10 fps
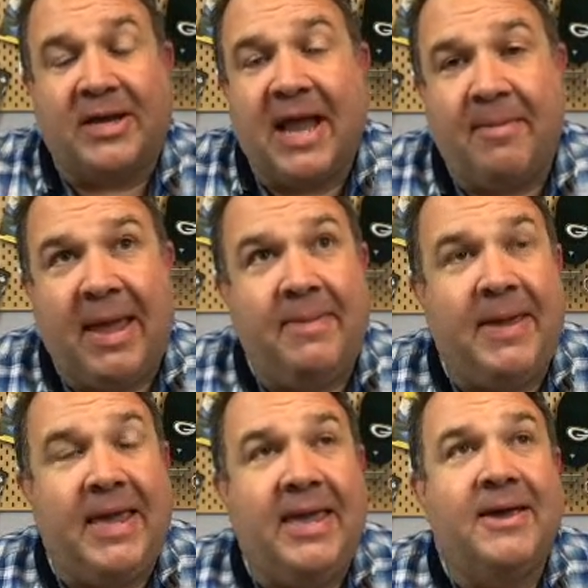Now,
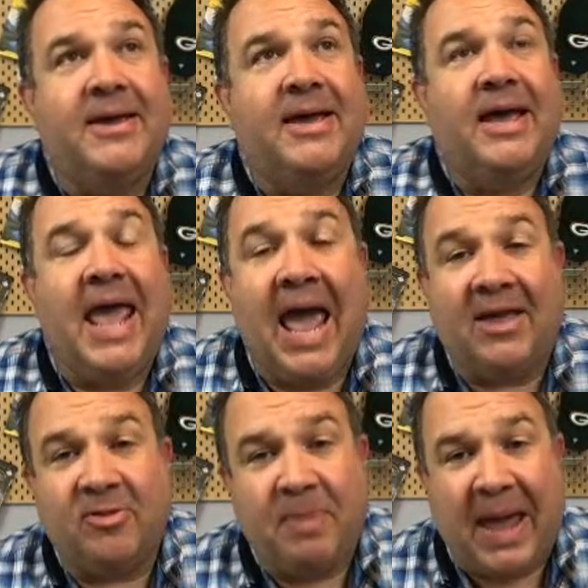maybe
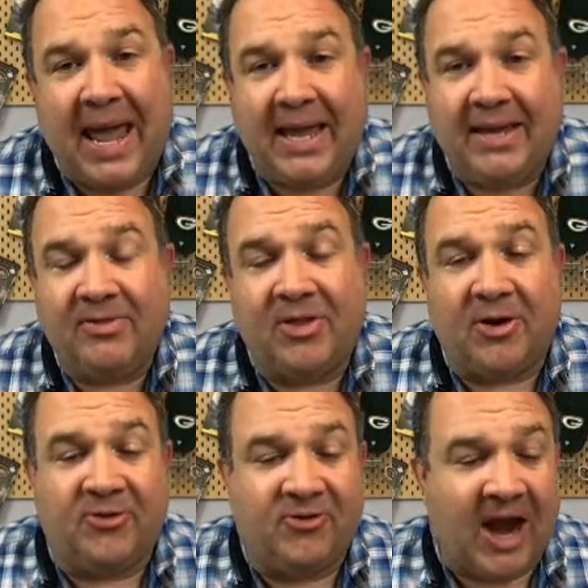XPeng, their
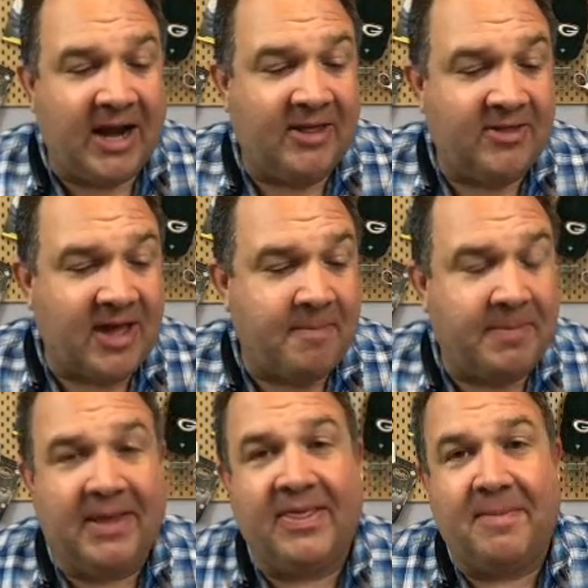Chinese
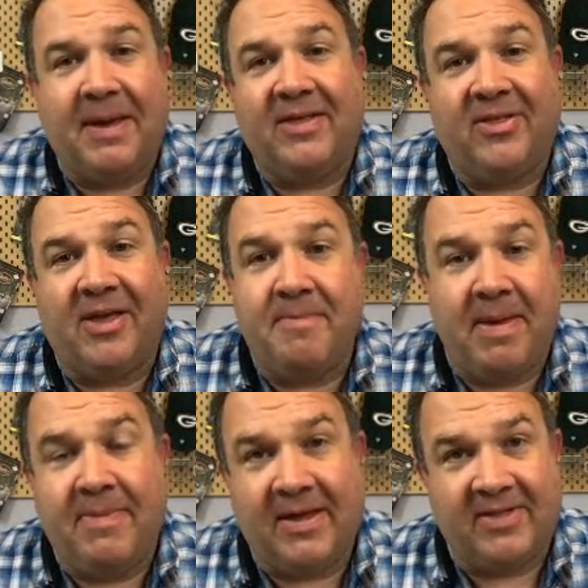company that basically
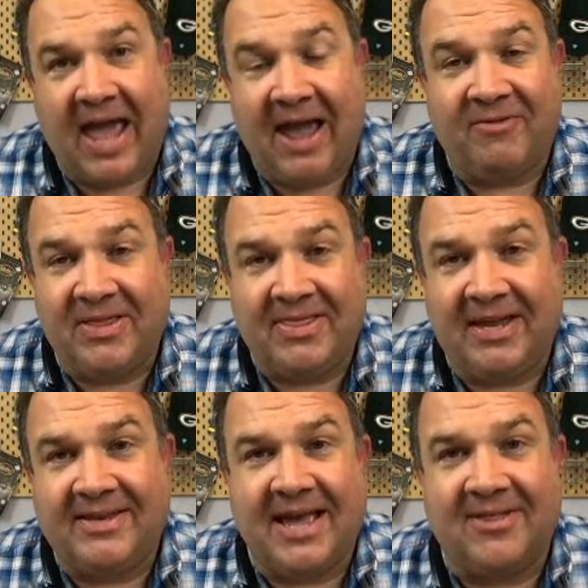mimics
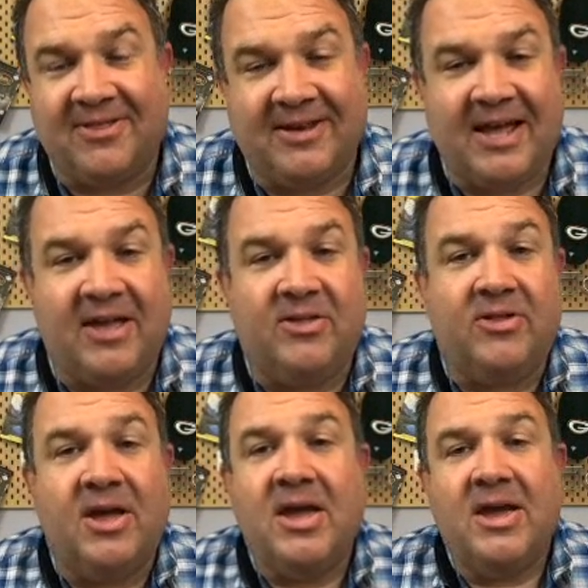everything Tesla does,
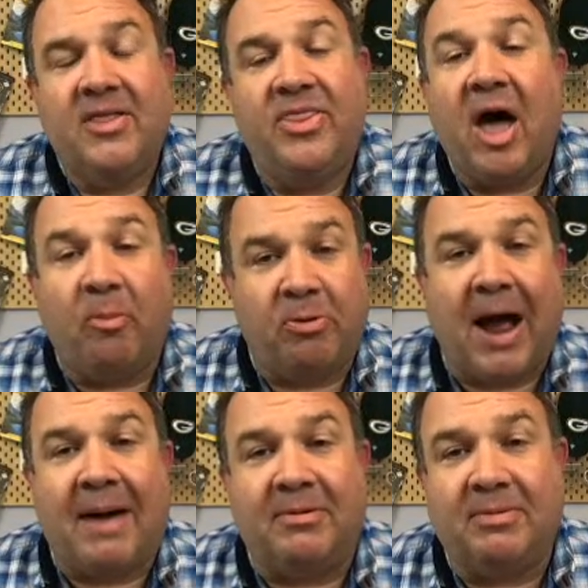I'll
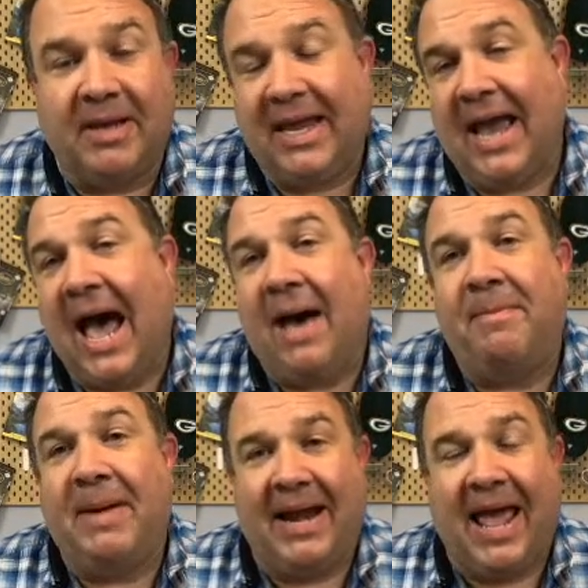
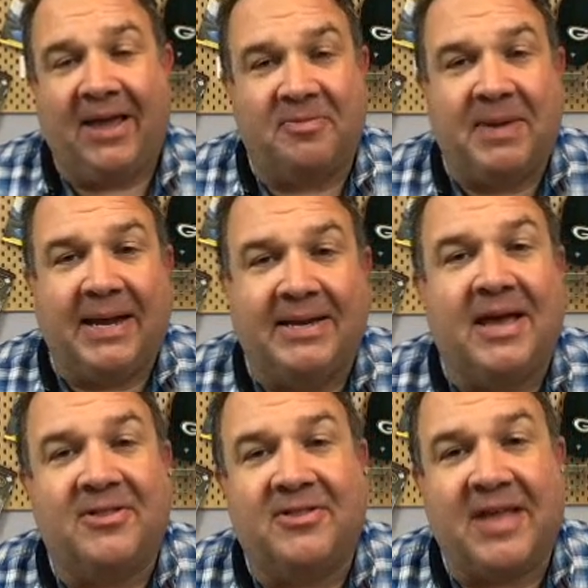bet XPeng
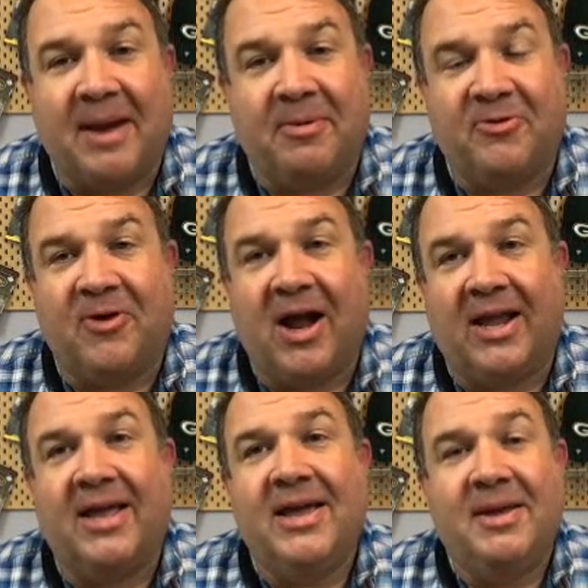does a Cybertruck
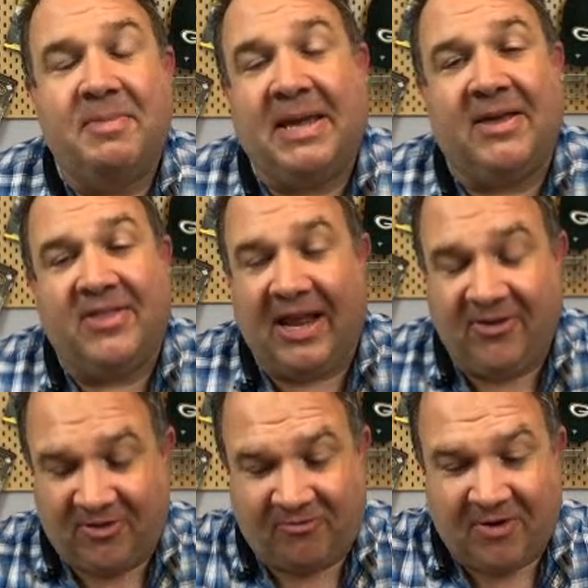because they just